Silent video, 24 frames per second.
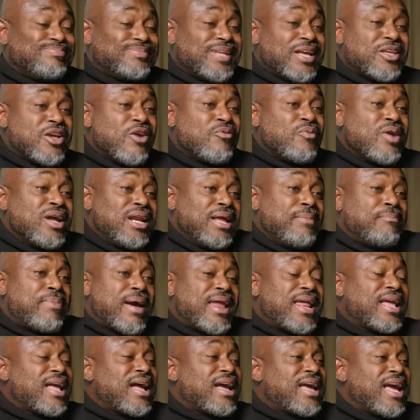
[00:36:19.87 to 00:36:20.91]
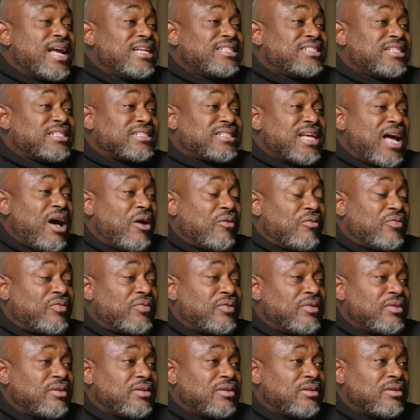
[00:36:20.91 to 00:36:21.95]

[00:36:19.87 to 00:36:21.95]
then you're really betting against yourself.